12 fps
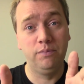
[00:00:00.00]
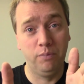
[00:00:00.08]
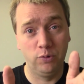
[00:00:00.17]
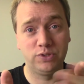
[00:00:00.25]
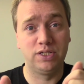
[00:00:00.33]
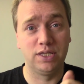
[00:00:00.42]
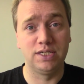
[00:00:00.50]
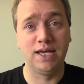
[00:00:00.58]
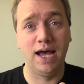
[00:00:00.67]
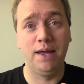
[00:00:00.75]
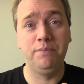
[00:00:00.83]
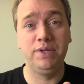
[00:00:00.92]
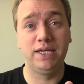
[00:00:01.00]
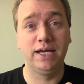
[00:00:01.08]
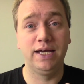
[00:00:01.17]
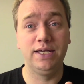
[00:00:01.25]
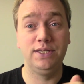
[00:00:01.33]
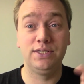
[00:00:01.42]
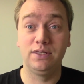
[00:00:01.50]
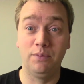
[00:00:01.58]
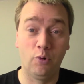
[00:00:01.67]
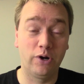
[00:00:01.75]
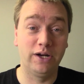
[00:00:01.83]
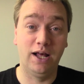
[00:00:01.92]
most of the time because the
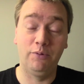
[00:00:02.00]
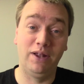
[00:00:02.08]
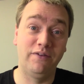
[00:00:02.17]
Morkanaut will